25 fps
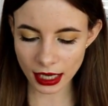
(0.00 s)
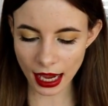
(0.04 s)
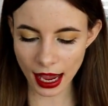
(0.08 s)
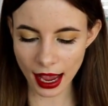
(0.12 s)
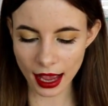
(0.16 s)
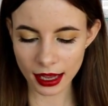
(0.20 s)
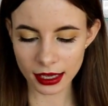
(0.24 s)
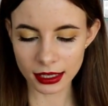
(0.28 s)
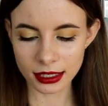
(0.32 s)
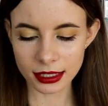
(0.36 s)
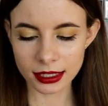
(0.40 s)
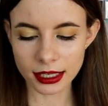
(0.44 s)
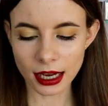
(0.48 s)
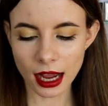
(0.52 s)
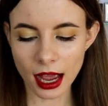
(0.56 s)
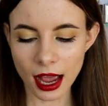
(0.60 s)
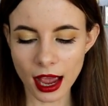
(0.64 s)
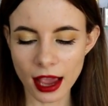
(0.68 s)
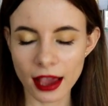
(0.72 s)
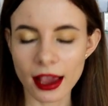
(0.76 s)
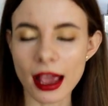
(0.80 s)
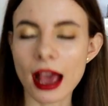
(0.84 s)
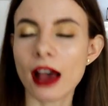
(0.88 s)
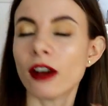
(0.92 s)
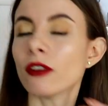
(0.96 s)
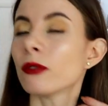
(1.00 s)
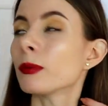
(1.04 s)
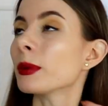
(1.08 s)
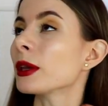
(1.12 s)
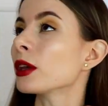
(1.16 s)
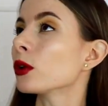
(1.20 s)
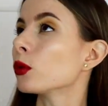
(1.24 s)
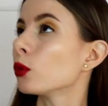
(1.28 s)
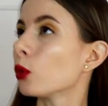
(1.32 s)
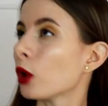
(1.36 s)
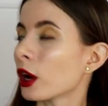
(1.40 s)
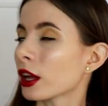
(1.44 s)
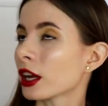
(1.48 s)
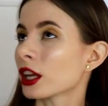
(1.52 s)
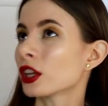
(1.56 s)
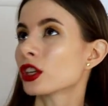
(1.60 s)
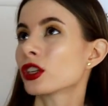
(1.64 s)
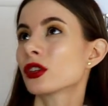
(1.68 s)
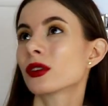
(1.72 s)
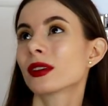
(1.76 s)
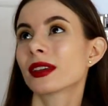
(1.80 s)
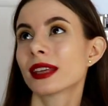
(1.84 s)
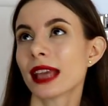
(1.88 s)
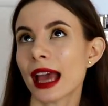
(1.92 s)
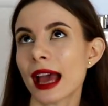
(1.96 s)
and I have been wanting
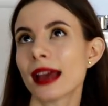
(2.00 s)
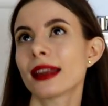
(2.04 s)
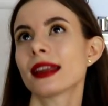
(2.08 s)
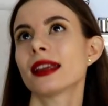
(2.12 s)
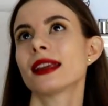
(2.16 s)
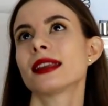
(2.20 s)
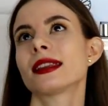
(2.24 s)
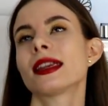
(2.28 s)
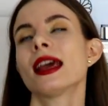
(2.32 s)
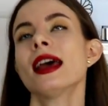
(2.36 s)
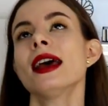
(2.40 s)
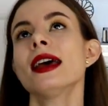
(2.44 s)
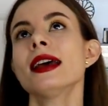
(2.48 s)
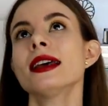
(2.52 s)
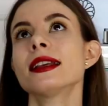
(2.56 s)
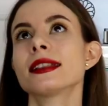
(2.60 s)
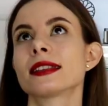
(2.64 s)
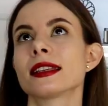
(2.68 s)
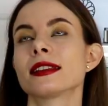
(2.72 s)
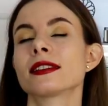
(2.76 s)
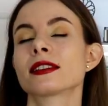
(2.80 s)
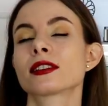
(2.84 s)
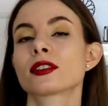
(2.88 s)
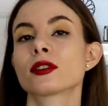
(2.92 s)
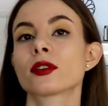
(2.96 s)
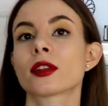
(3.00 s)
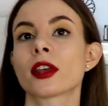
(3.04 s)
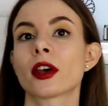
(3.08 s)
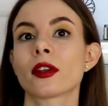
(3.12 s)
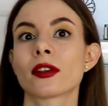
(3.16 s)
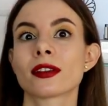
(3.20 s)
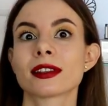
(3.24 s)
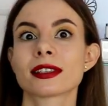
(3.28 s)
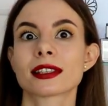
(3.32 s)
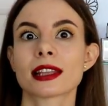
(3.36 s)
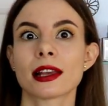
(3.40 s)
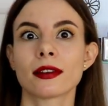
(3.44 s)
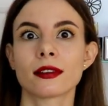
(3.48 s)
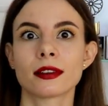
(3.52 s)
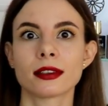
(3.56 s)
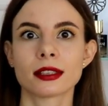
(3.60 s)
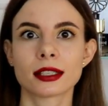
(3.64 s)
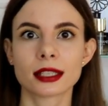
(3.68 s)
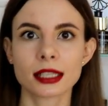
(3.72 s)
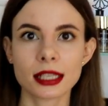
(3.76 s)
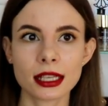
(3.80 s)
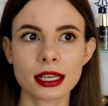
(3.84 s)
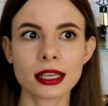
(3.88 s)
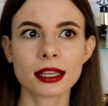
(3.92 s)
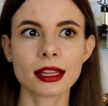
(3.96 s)
to get it since
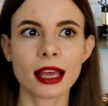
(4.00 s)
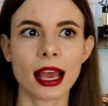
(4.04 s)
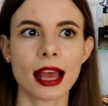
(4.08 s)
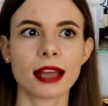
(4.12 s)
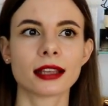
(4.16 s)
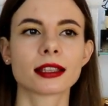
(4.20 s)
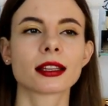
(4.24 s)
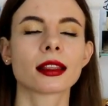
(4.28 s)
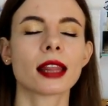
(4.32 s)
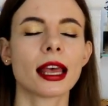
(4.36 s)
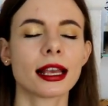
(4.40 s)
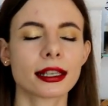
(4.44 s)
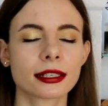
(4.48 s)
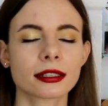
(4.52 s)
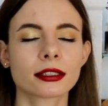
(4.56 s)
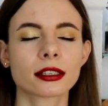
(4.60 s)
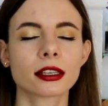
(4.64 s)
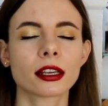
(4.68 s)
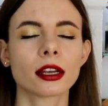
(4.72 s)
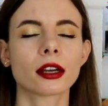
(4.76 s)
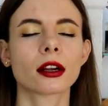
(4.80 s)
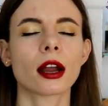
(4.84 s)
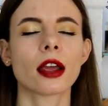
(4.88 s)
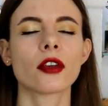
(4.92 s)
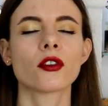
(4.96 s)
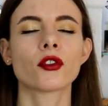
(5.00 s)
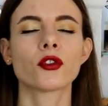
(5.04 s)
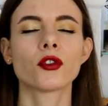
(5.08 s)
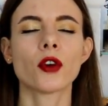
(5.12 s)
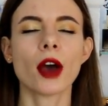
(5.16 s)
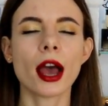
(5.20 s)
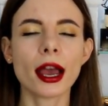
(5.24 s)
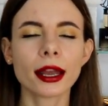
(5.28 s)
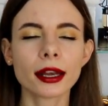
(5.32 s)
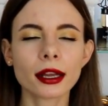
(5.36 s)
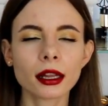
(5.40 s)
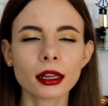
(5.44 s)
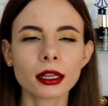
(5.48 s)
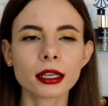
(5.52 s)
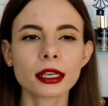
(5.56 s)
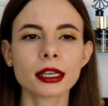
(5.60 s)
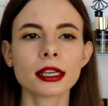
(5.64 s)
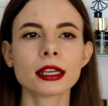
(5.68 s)
2017, and last year I finally